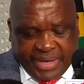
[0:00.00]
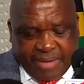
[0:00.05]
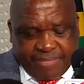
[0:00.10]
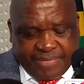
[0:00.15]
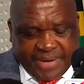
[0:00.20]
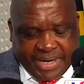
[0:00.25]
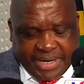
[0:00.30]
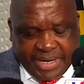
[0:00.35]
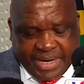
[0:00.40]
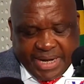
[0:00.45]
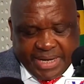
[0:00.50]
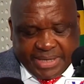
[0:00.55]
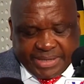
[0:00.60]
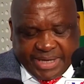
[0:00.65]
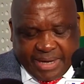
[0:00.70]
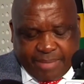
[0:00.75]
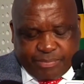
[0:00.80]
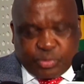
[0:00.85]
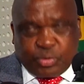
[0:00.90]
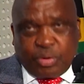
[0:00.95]
even in
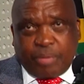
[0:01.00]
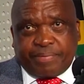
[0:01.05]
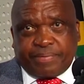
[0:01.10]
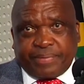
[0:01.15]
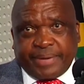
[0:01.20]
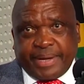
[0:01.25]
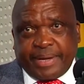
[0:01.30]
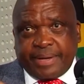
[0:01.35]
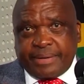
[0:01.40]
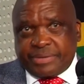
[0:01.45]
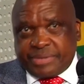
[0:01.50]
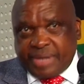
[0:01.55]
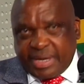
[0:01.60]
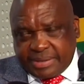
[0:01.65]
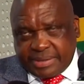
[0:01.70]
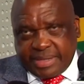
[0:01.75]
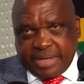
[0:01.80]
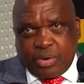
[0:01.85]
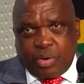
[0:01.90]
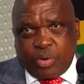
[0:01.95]
terms of
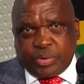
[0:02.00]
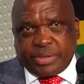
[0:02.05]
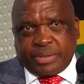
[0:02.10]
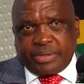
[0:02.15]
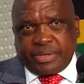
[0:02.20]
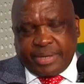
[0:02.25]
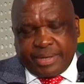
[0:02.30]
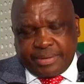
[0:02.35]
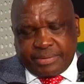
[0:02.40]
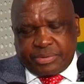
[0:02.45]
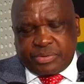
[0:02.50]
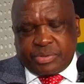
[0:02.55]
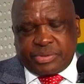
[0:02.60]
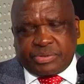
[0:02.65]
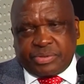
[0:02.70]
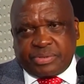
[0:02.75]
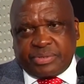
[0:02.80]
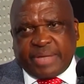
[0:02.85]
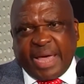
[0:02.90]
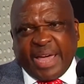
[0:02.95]
just the
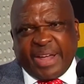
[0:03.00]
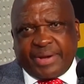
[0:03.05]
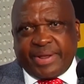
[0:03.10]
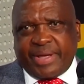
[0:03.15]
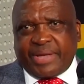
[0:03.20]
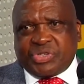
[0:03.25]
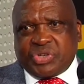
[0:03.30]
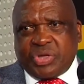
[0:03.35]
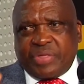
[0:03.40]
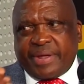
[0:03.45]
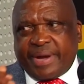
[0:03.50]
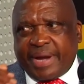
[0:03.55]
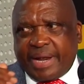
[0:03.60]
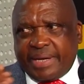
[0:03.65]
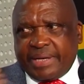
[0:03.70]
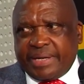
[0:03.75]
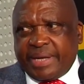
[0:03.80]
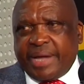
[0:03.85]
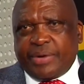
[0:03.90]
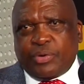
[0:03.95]
diarrhea
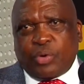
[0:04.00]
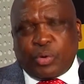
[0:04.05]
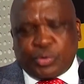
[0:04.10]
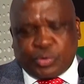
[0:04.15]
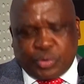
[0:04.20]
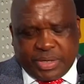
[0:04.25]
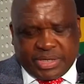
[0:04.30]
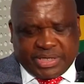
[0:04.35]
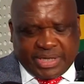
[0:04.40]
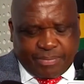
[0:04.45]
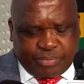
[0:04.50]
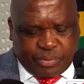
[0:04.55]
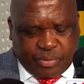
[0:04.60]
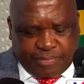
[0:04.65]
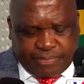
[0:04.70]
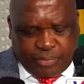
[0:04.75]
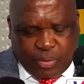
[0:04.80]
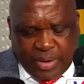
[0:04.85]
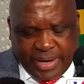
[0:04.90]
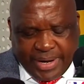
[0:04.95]
generally, and also in terms
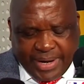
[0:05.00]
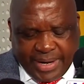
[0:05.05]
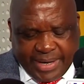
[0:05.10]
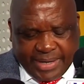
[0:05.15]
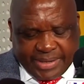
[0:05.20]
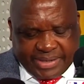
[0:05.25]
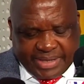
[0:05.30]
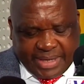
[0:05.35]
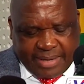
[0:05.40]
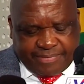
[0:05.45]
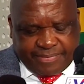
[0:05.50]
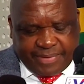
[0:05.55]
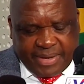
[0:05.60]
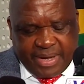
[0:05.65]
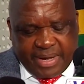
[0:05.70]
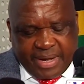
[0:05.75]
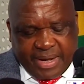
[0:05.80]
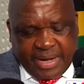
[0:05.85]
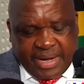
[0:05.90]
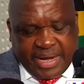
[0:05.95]
of cholera itself,
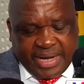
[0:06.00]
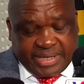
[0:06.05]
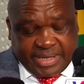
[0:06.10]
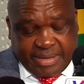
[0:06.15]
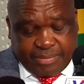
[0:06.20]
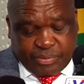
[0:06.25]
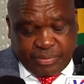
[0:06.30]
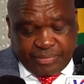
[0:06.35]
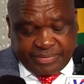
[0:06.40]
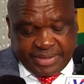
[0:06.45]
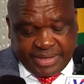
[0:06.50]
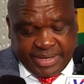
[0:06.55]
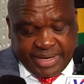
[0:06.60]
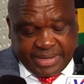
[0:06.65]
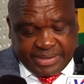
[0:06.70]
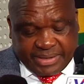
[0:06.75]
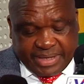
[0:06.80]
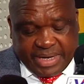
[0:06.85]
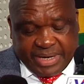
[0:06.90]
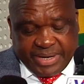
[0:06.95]
in terms of
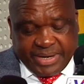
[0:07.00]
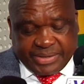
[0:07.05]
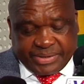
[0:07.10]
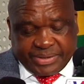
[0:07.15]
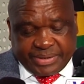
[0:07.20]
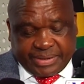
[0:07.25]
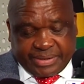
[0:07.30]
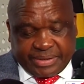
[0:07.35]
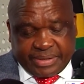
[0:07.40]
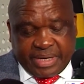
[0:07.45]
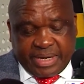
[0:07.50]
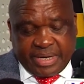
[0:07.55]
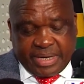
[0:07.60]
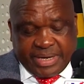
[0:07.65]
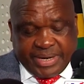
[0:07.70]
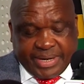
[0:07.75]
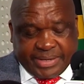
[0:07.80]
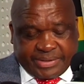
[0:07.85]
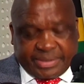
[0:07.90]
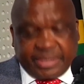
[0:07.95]
serious
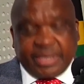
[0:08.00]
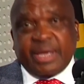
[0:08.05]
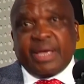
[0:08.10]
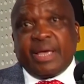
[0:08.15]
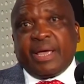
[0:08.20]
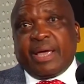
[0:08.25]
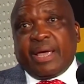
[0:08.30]
illness.